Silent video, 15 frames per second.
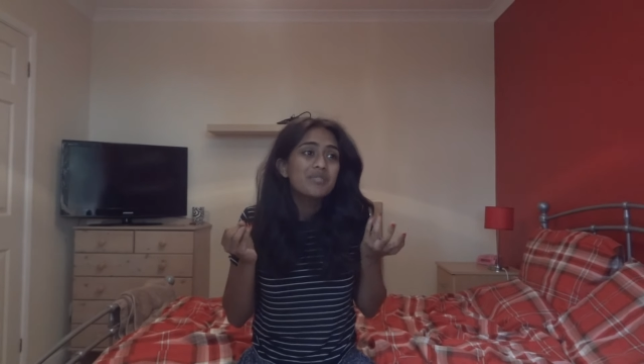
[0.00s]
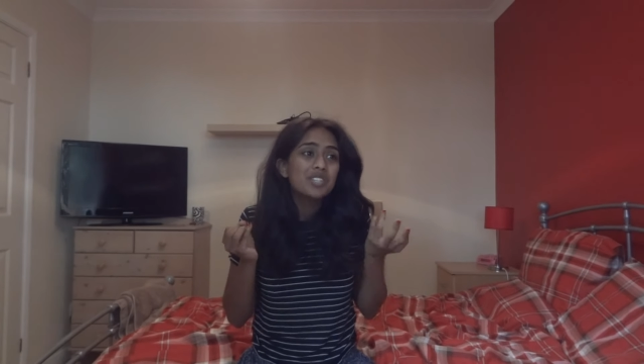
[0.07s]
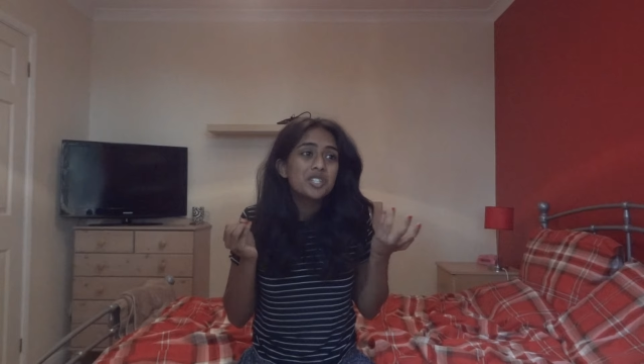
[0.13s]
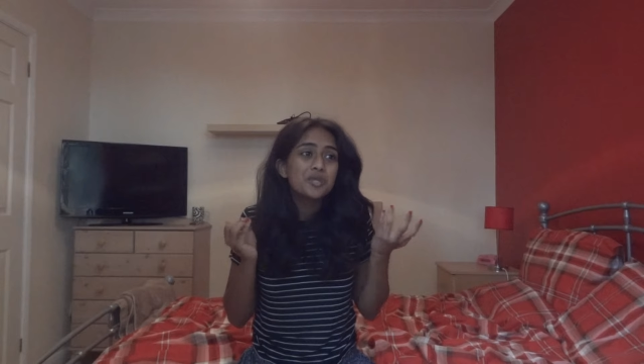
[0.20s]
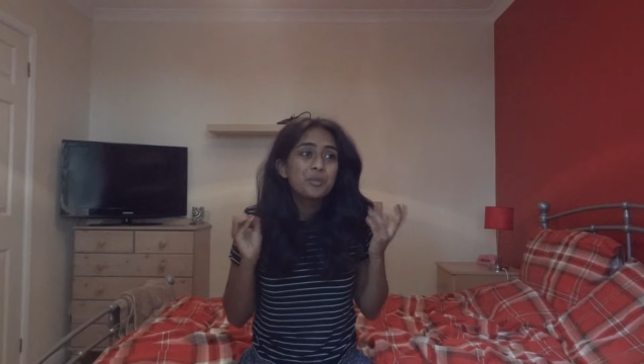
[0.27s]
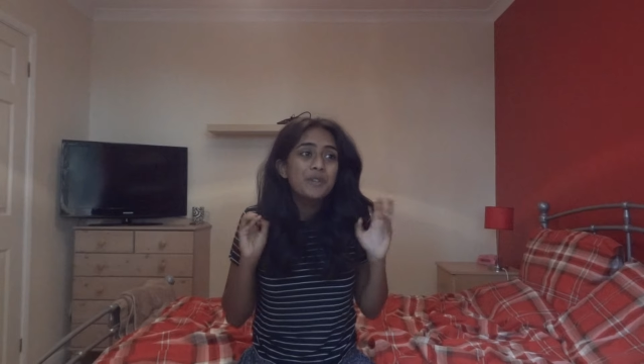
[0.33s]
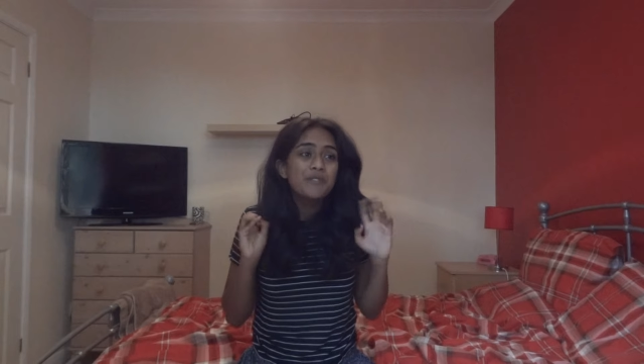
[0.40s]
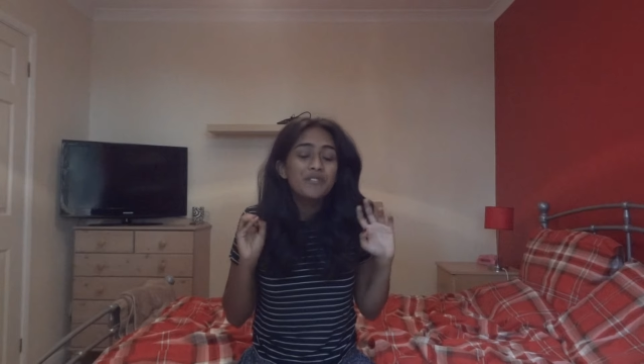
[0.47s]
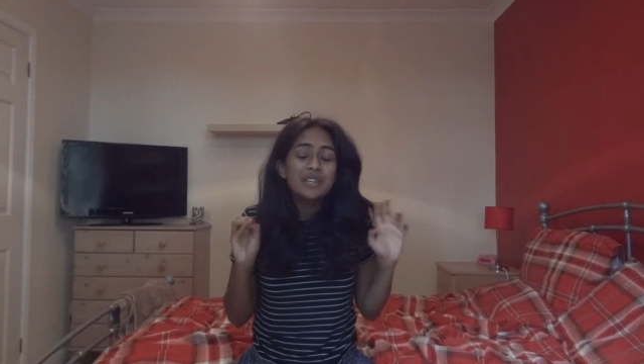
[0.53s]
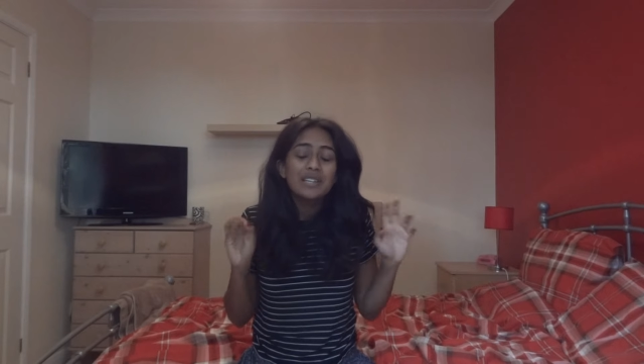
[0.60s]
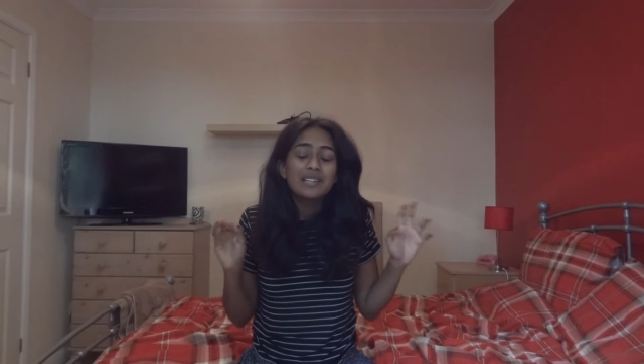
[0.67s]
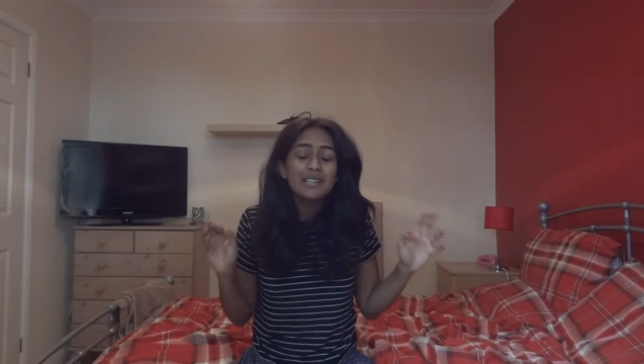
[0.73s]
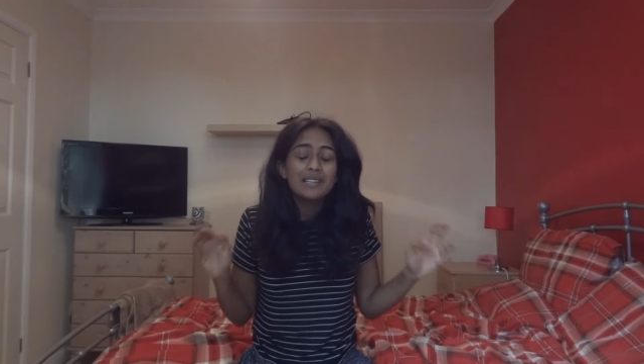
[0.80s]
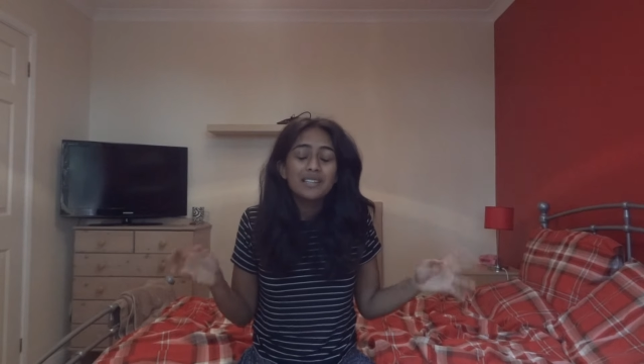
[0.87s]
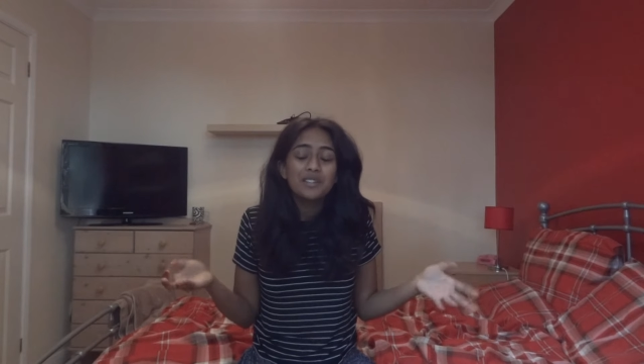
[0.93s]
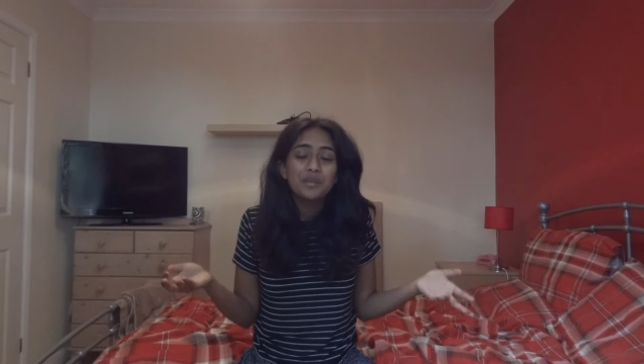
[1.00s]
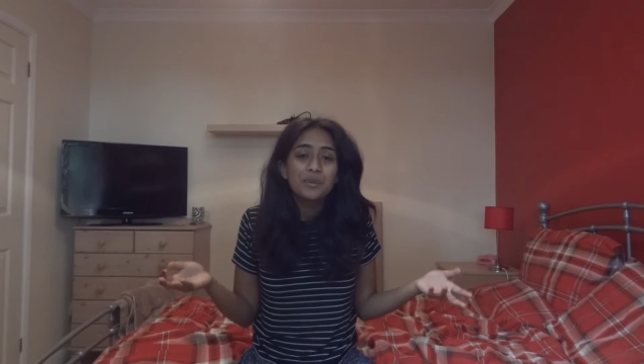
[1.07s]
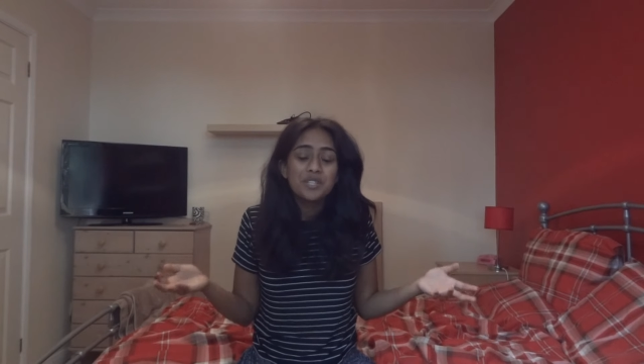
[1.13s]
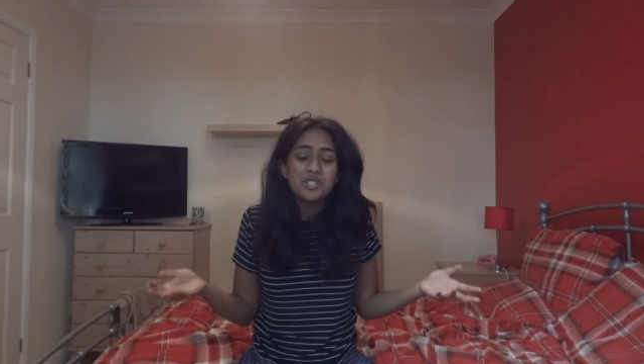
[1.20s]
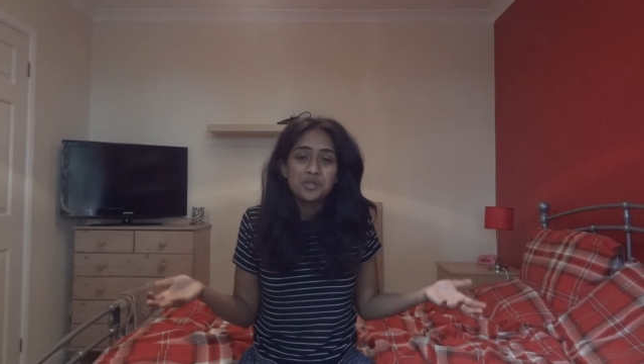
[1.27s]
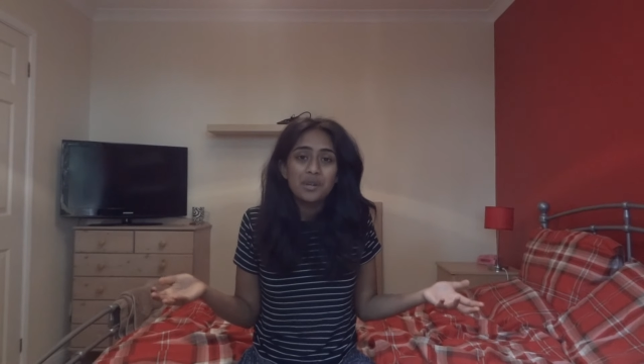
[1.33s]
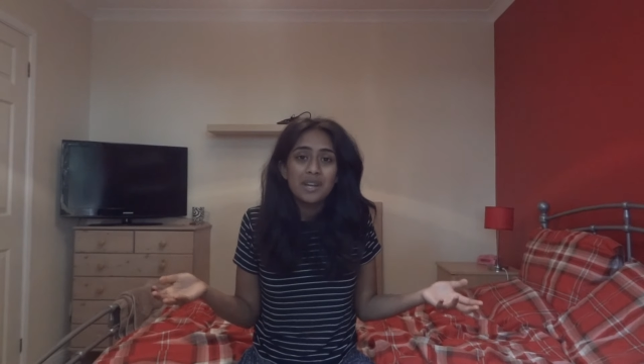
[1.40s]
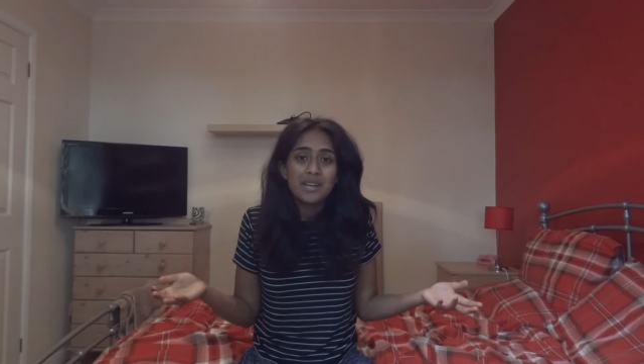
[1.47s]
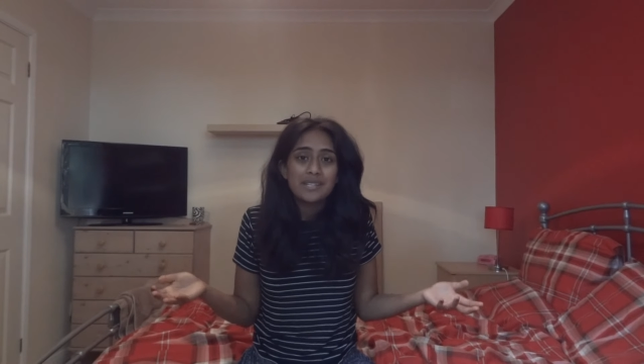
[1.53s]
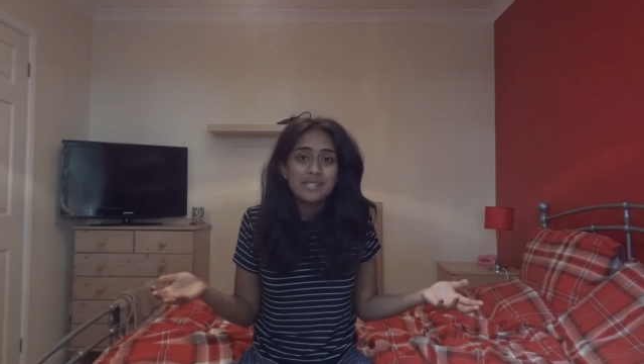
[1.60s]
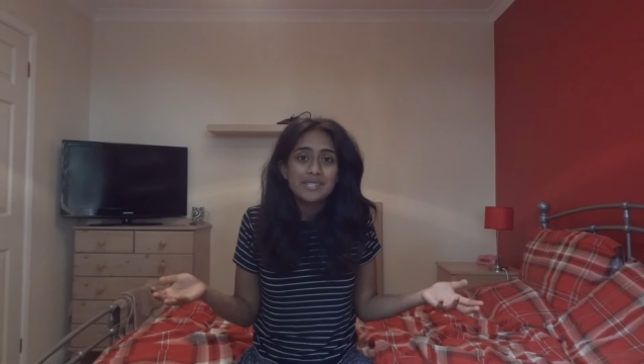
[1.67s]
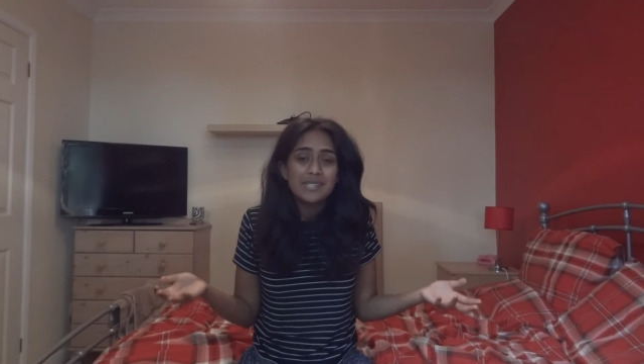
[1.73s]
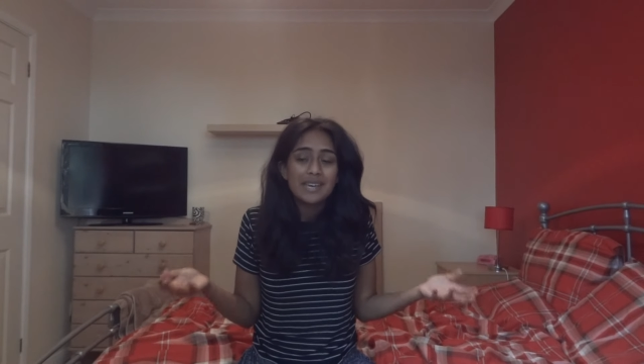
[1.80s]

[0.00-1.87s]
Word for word: just been feeling a little bit stressed